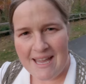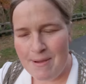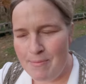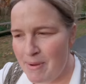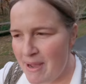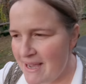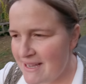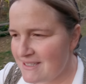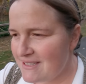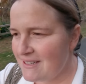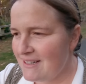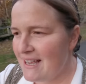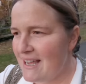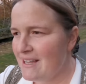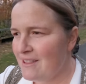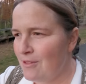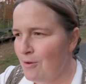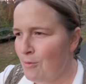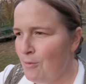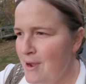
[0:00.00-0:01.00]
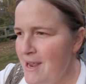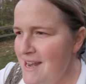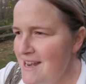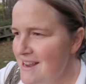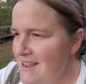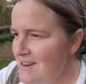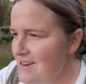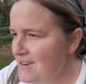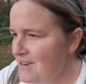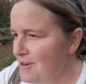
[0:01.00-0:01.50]
E-bikes are like the
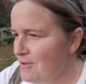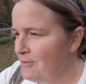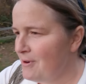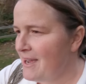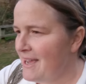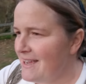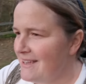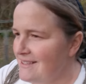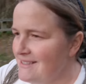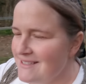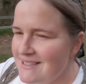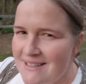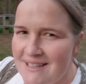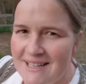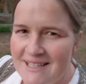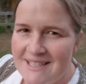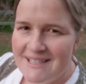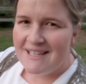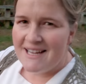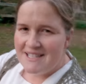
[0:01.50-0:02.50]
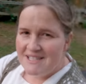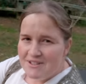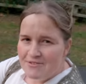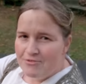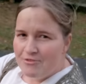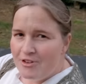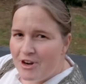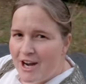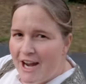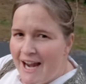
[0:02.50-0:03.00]
wind under your wings and they set
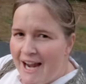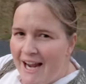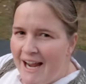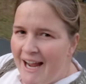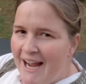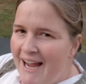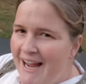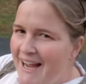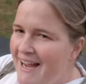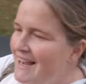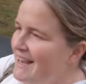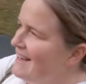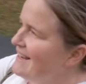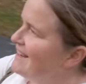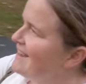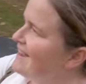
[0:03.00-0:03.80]
you free!